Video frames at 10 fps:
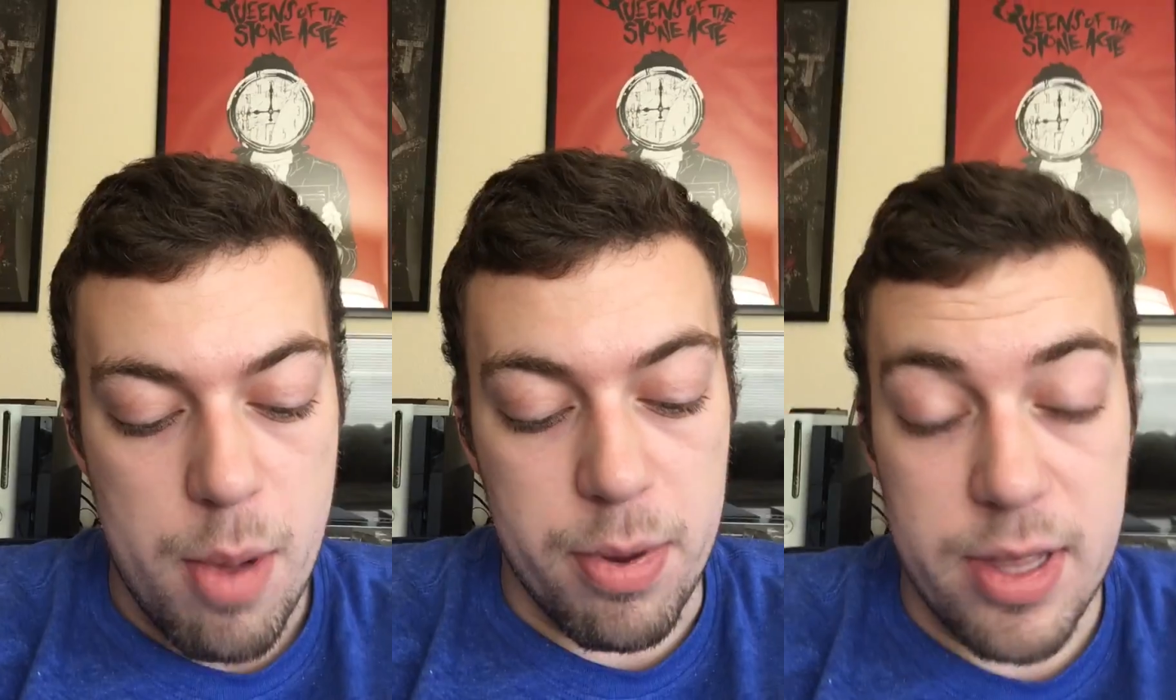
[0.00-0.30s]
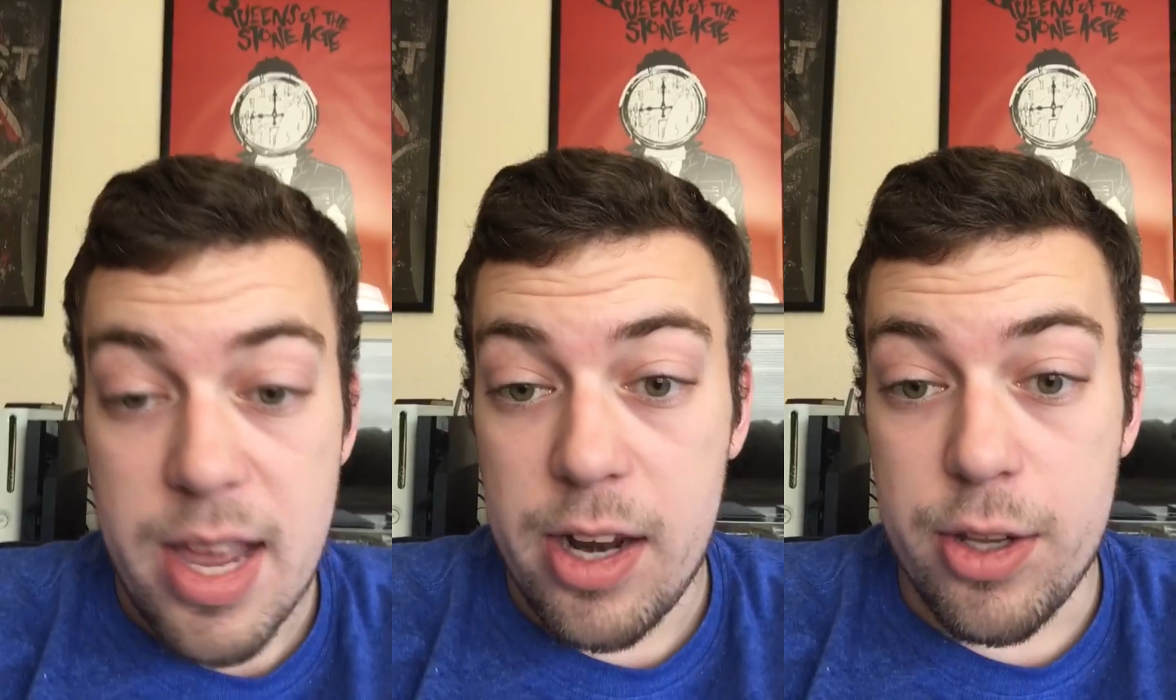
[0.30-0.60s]

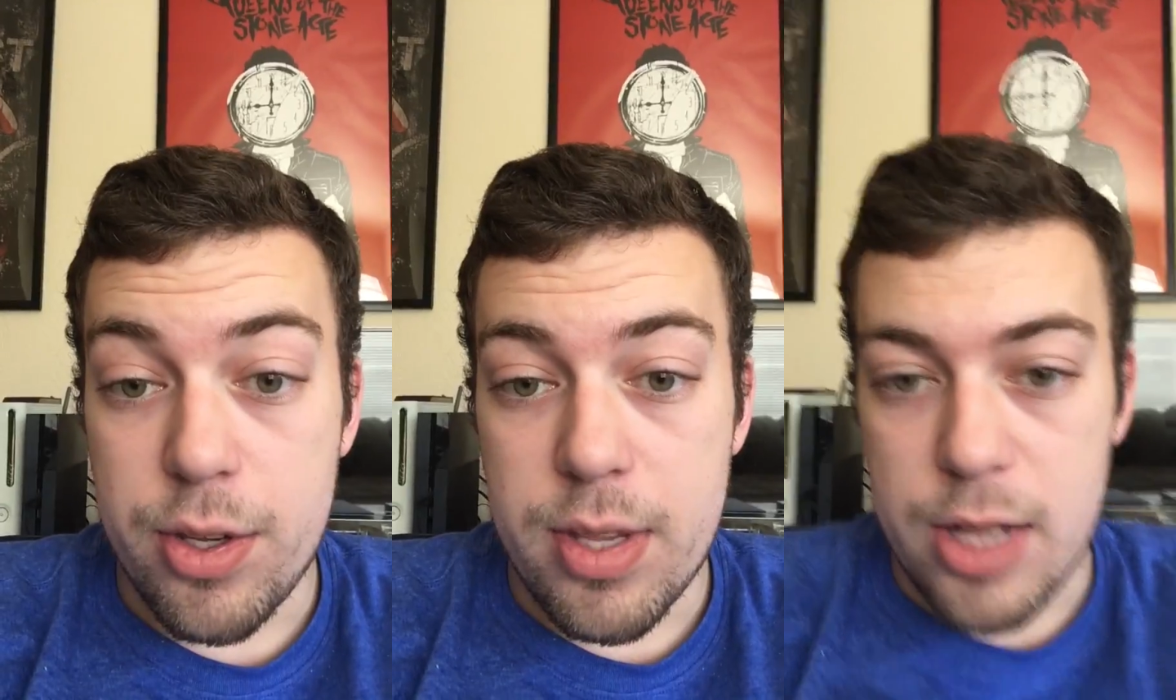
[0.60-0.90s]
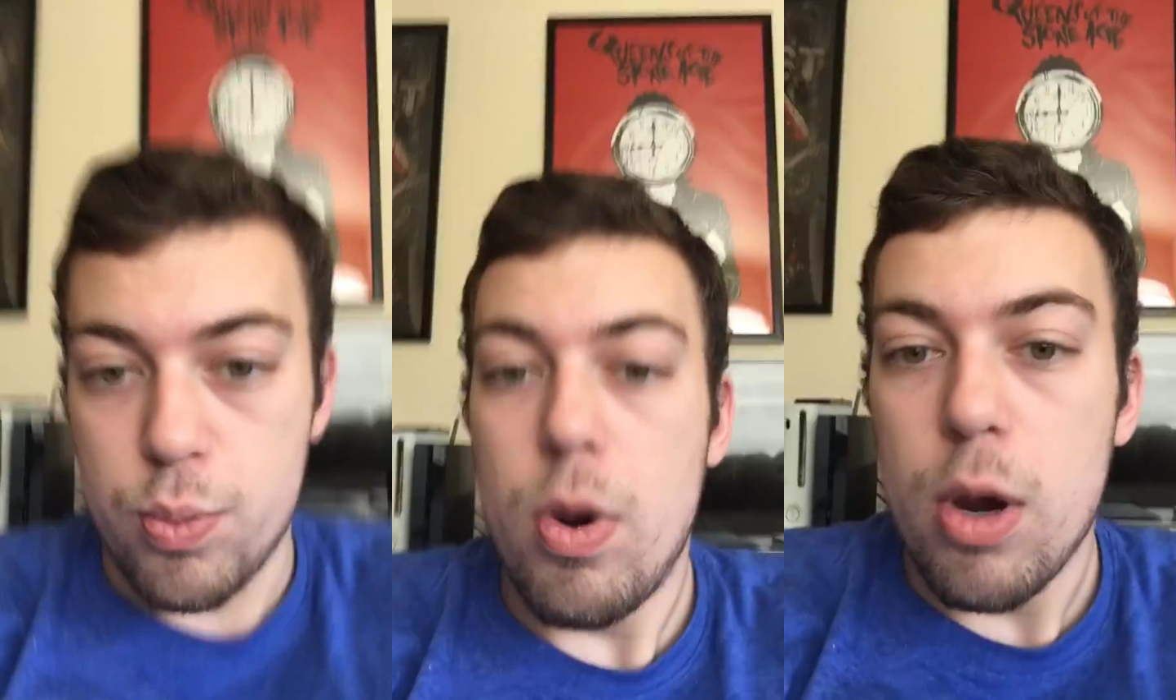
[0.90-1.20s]
but
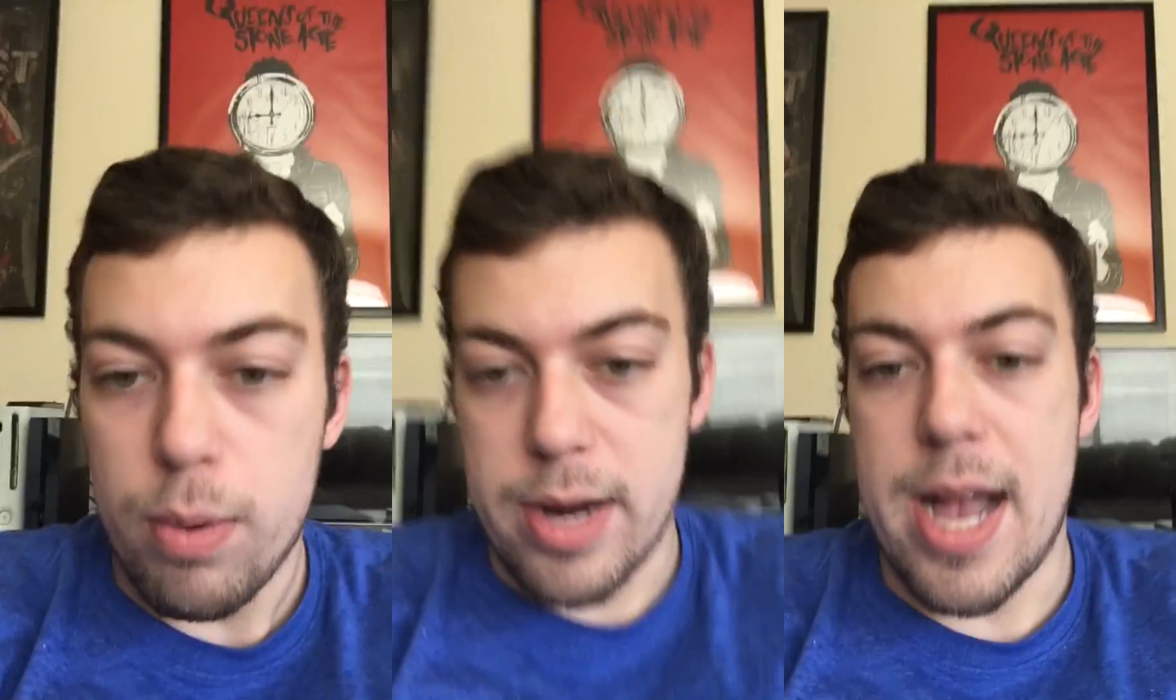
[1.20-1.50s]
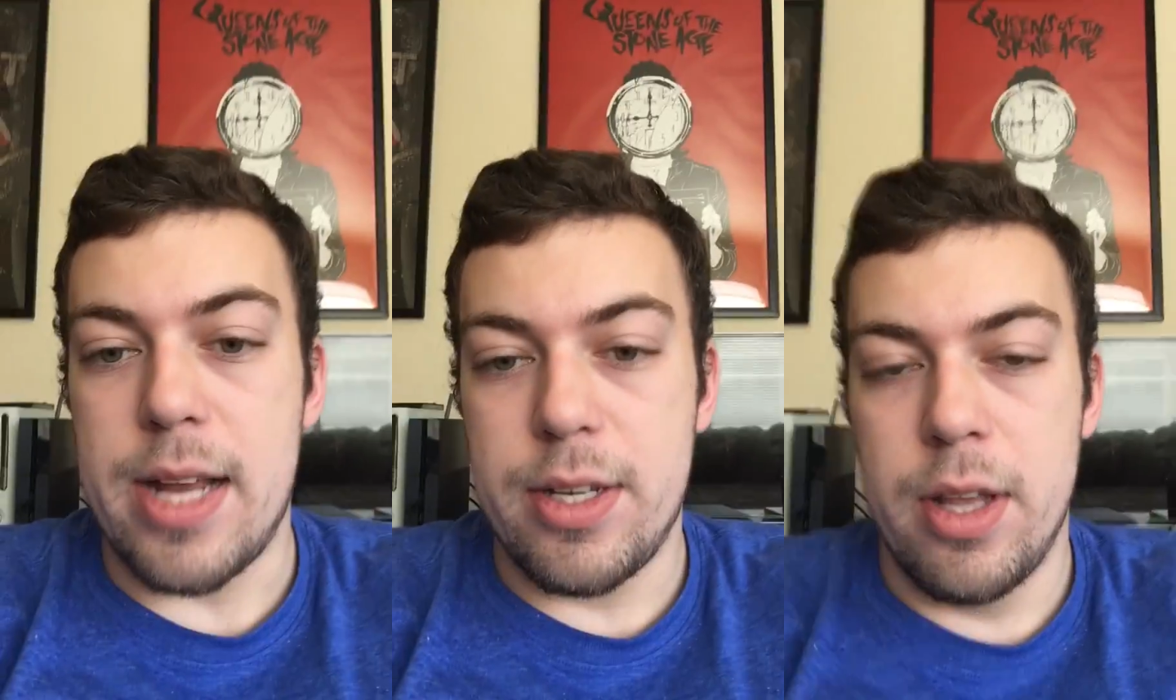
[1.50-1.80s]
that's where we're
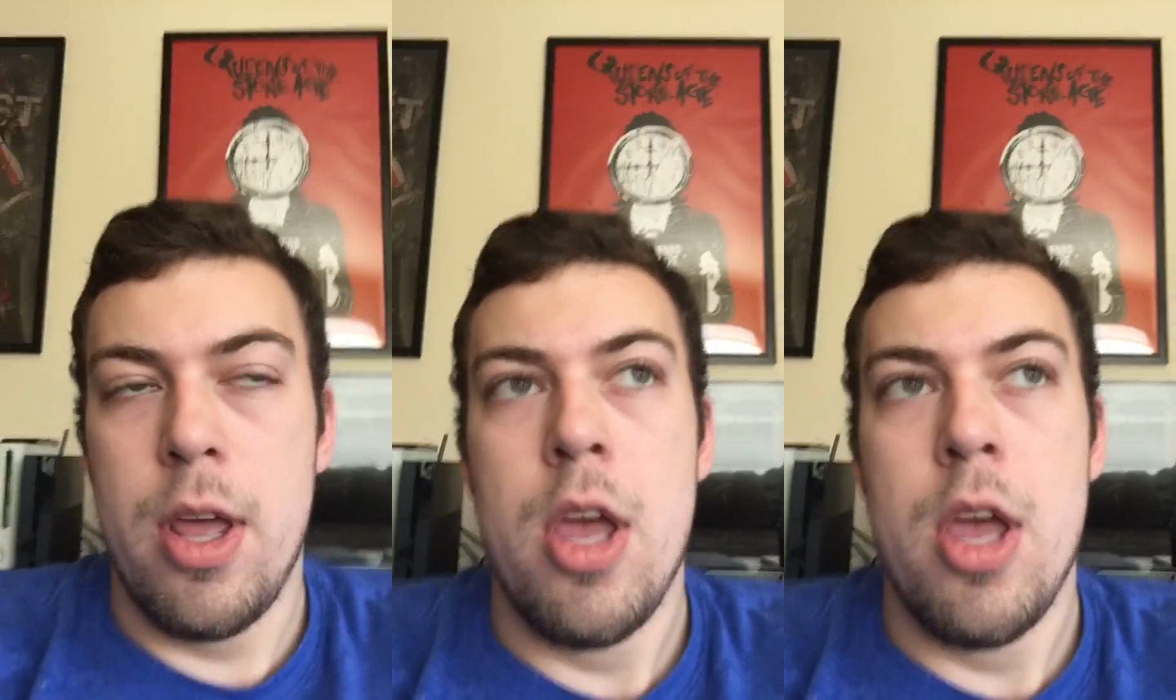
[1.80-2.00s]
at.